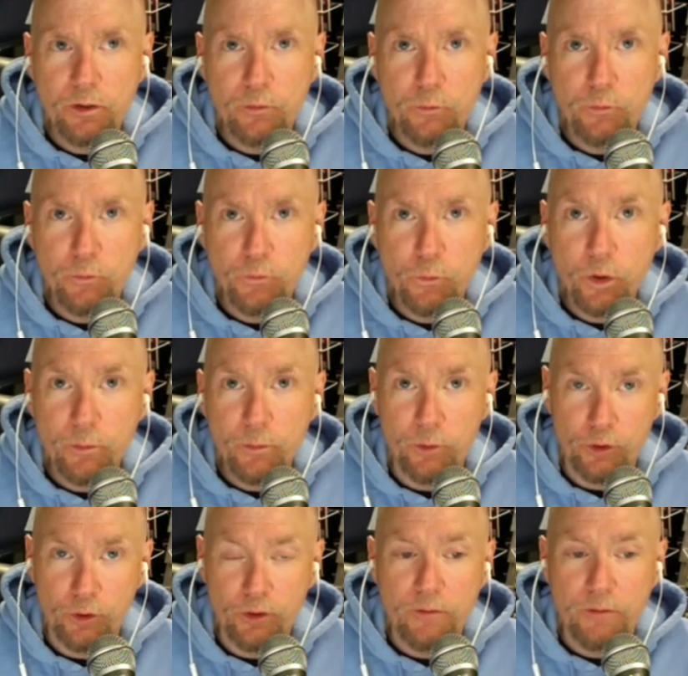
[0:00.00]

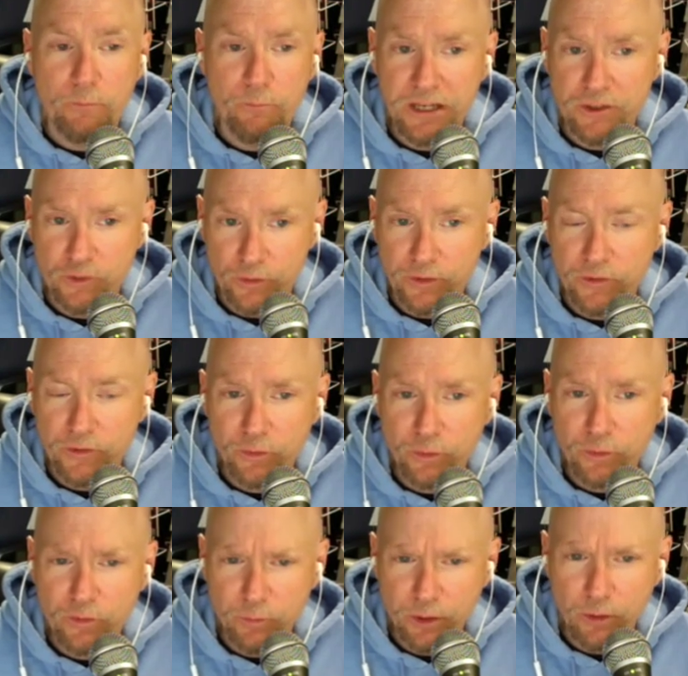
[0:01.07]
former patrons.
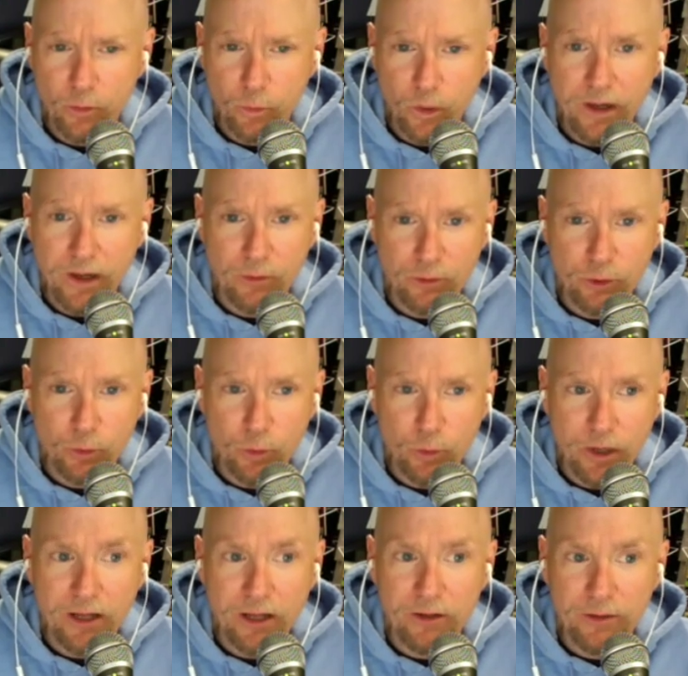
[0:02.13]
It's been a little
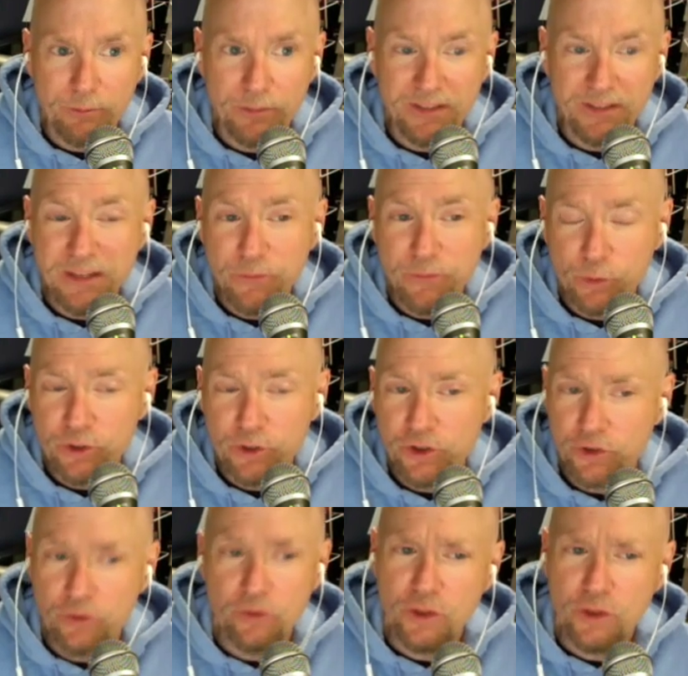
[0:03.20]
while, but they've
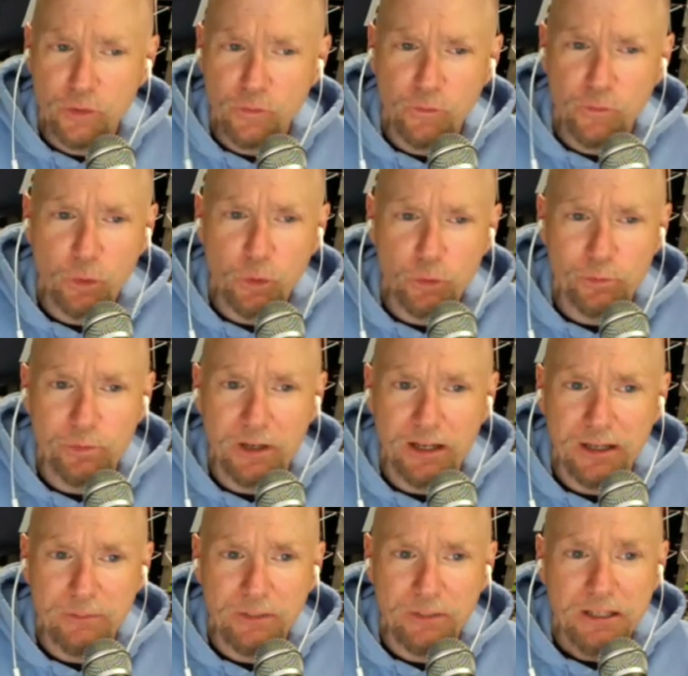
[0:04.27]
returned to the fold,
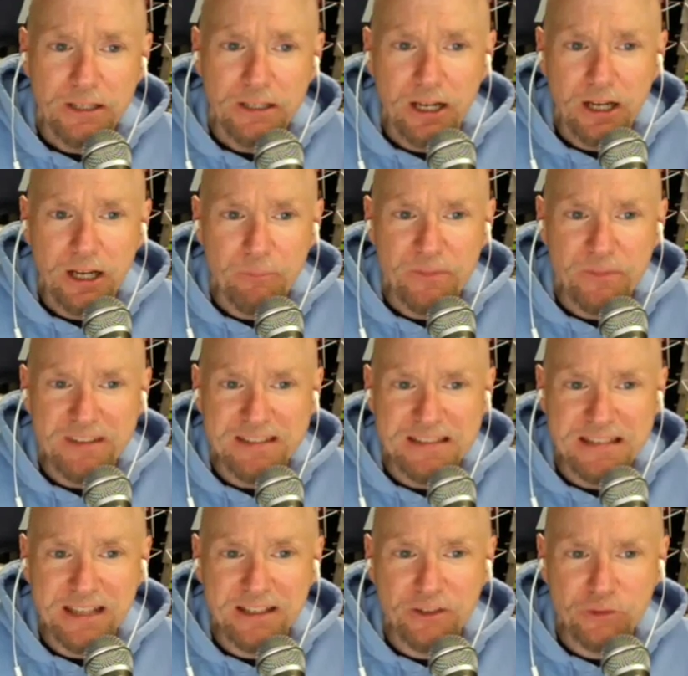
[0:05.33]
Bob.
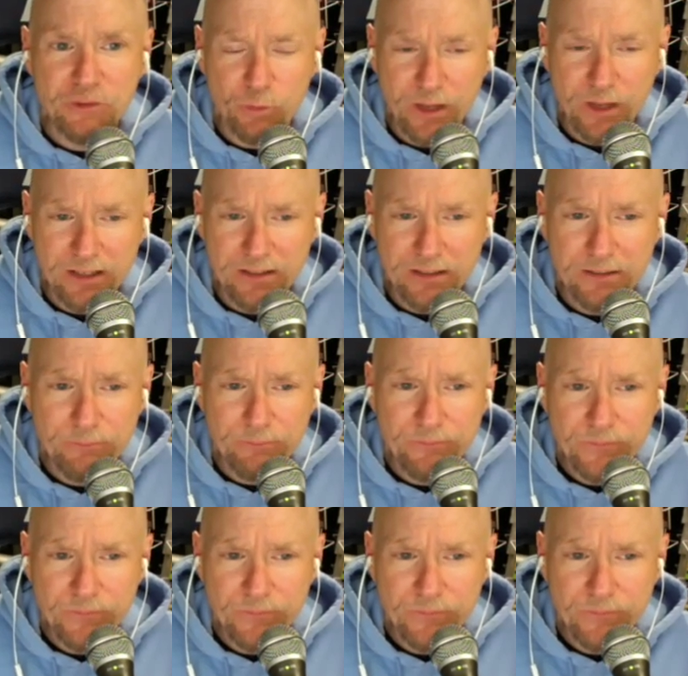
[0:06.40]
Dennis Rendon